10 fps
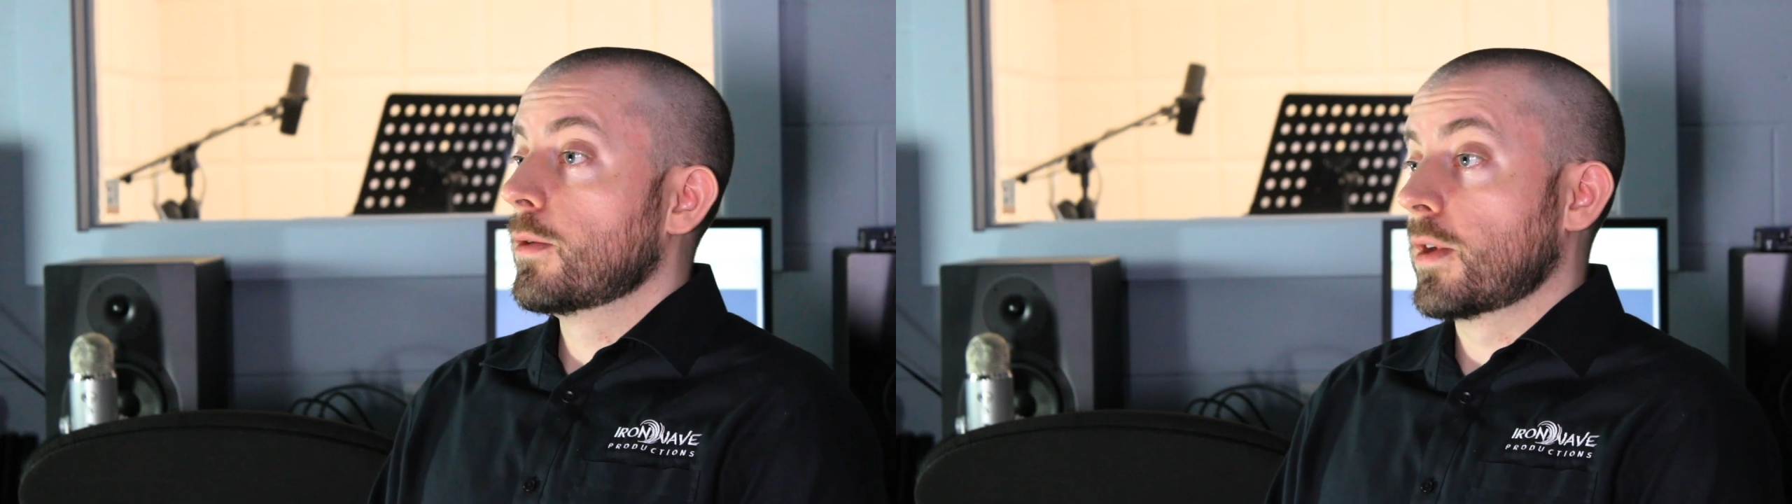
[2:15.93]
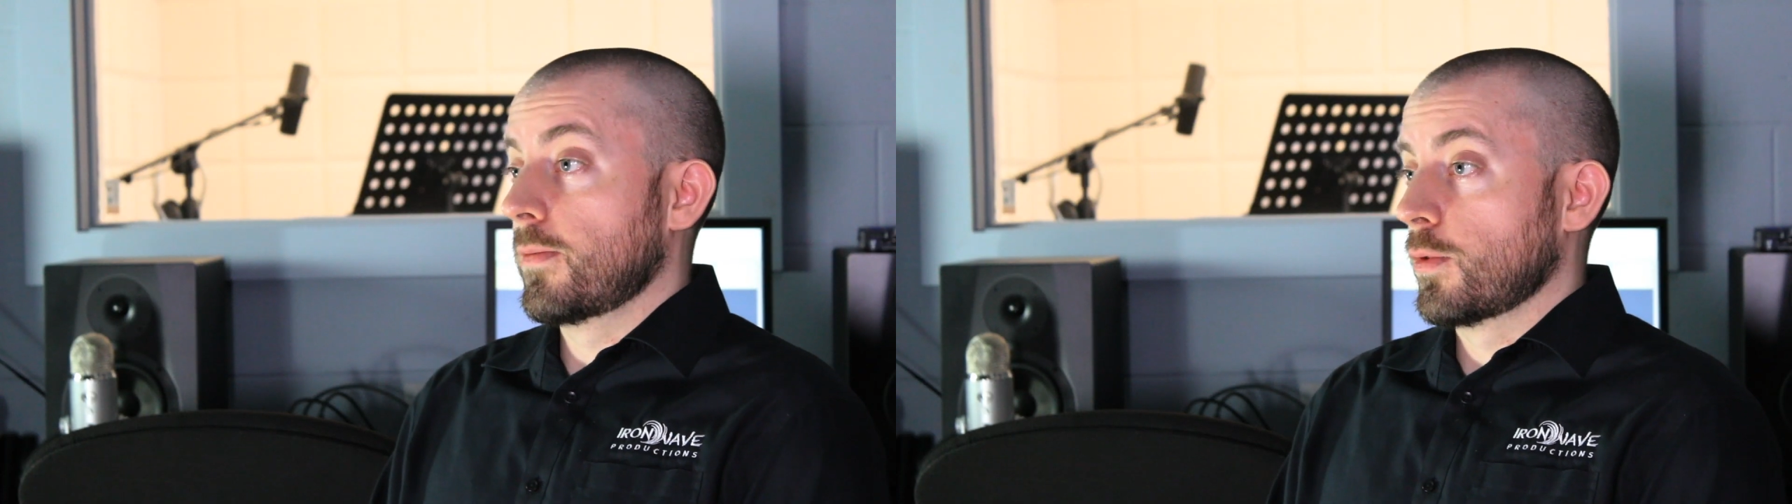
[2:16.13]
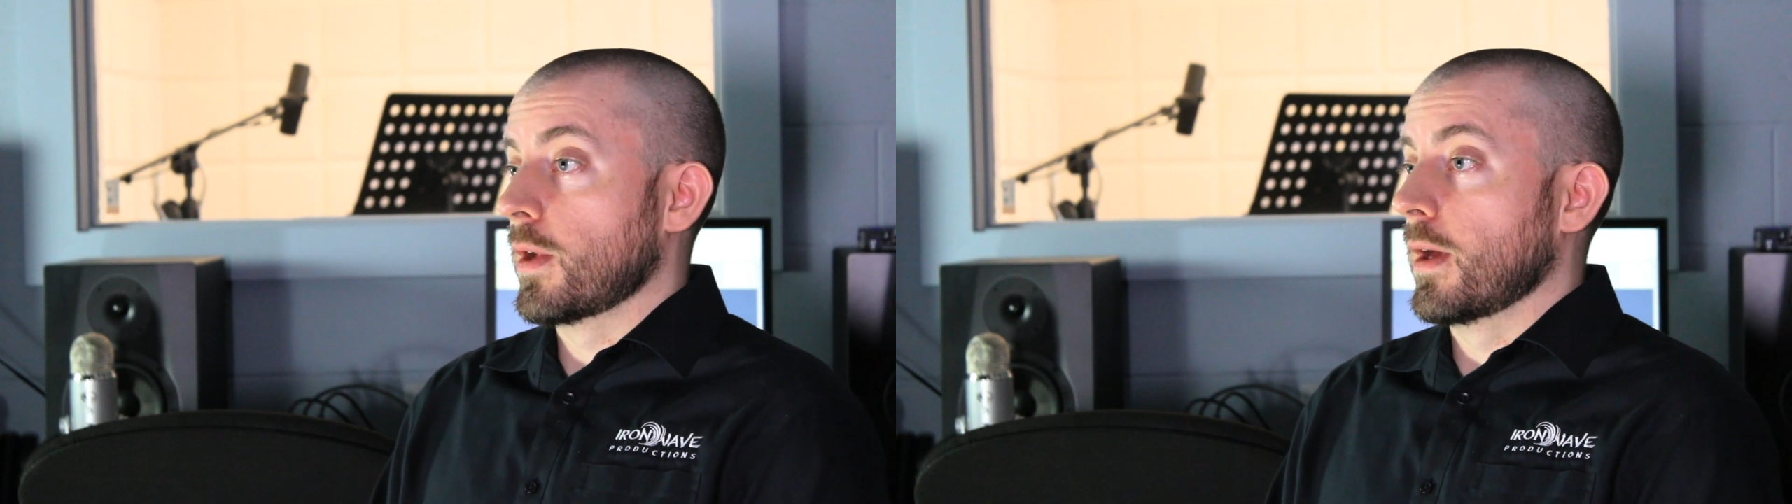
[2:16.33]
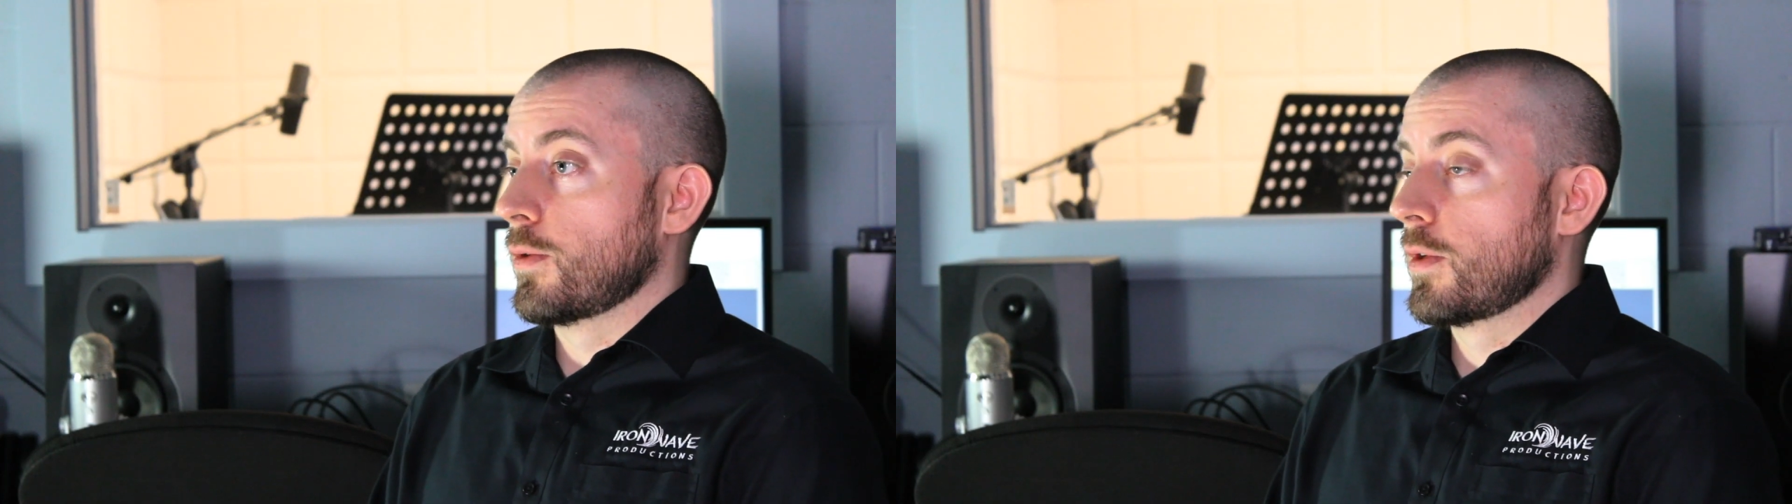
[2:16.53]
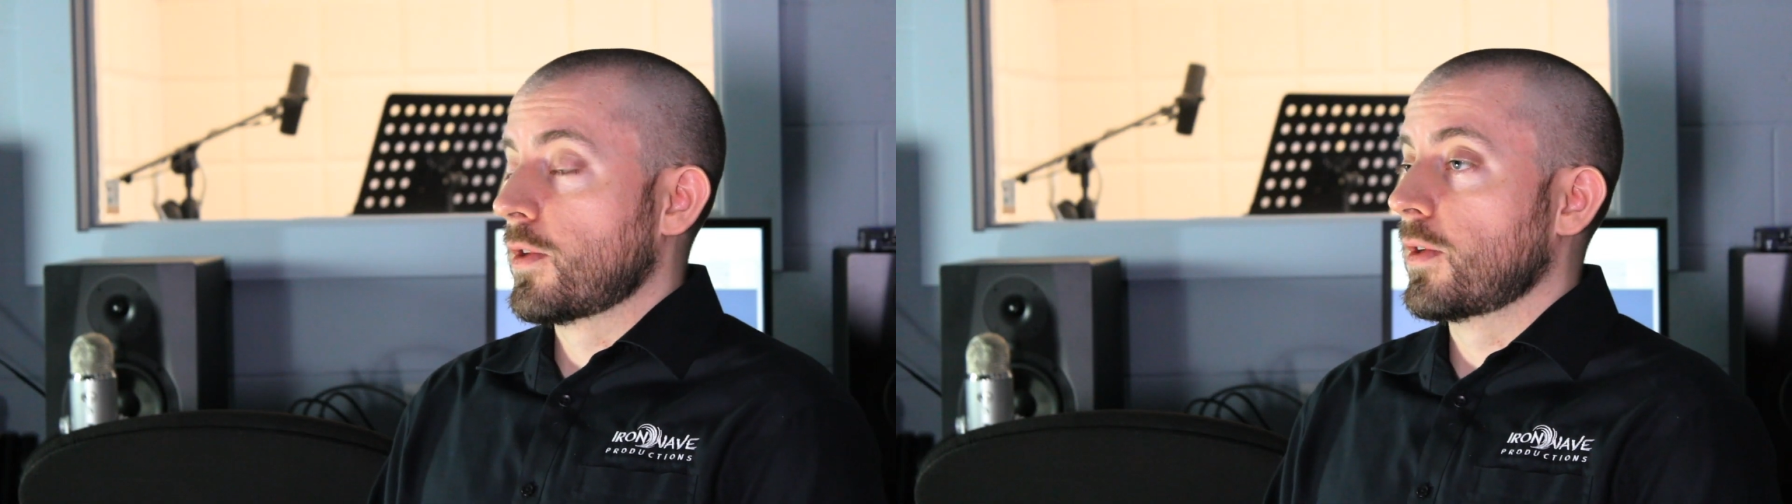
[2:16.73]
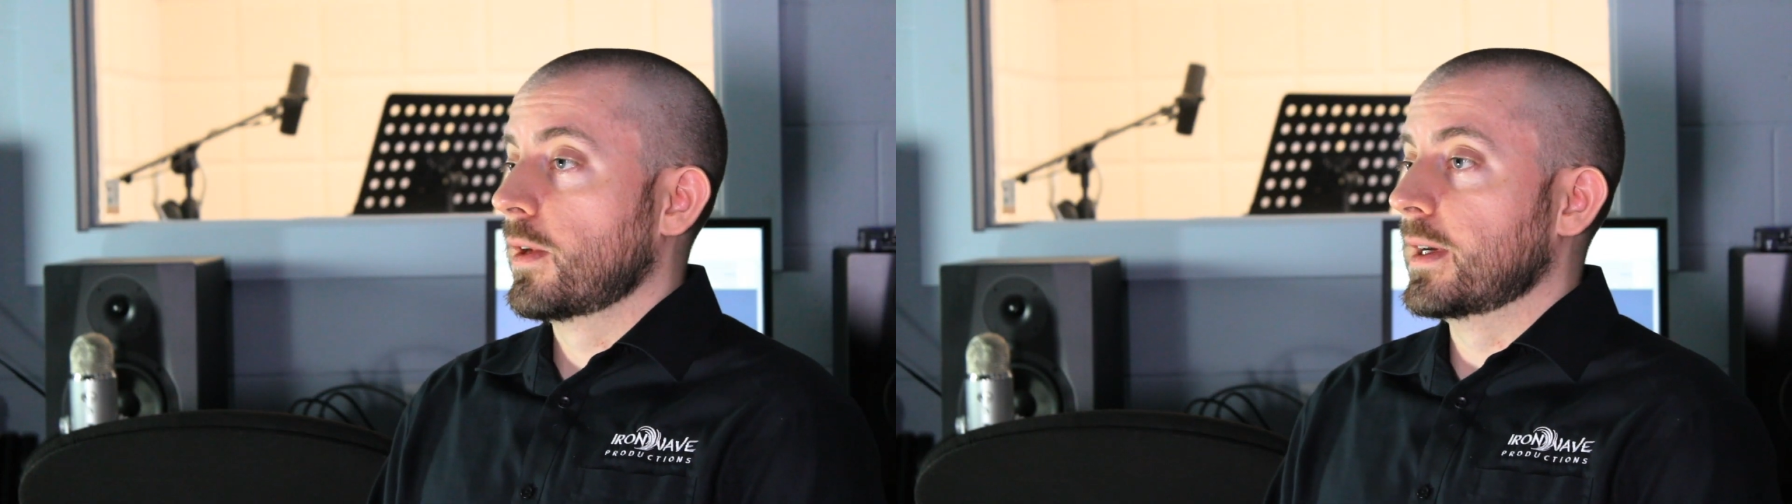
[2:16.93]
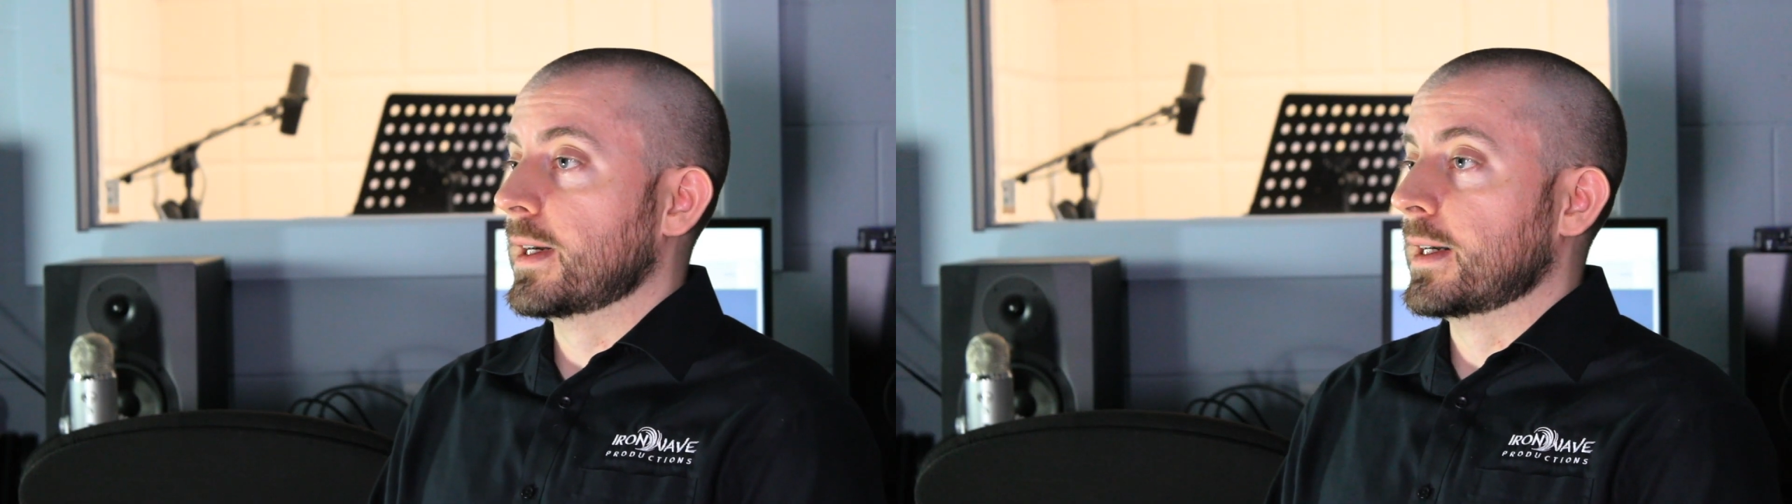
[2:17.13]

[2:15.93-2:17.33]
There are several challenges.